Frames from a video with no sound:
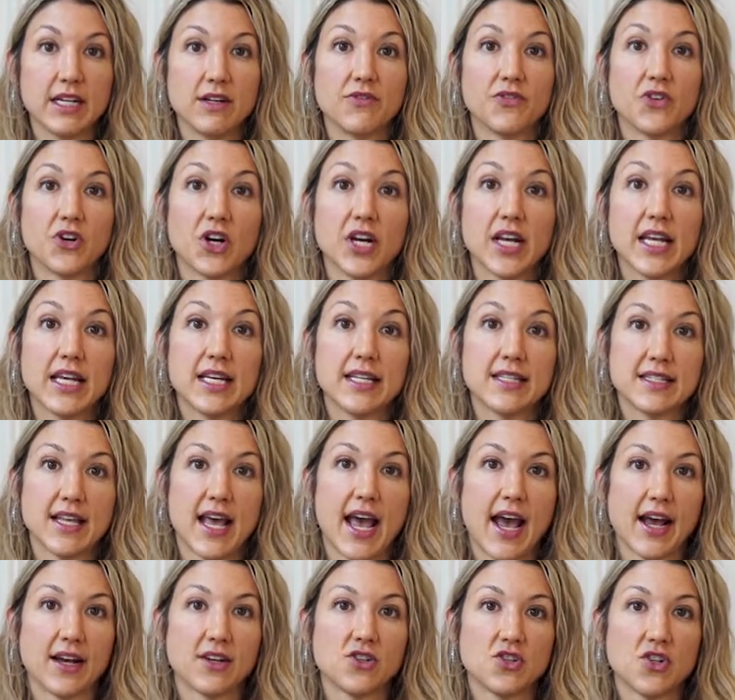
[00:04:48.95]
for his
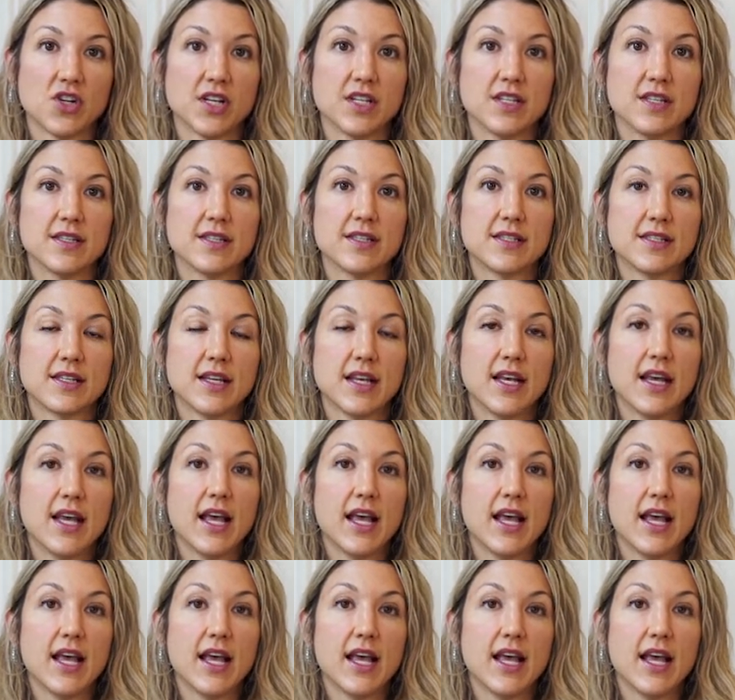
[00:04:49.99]
actions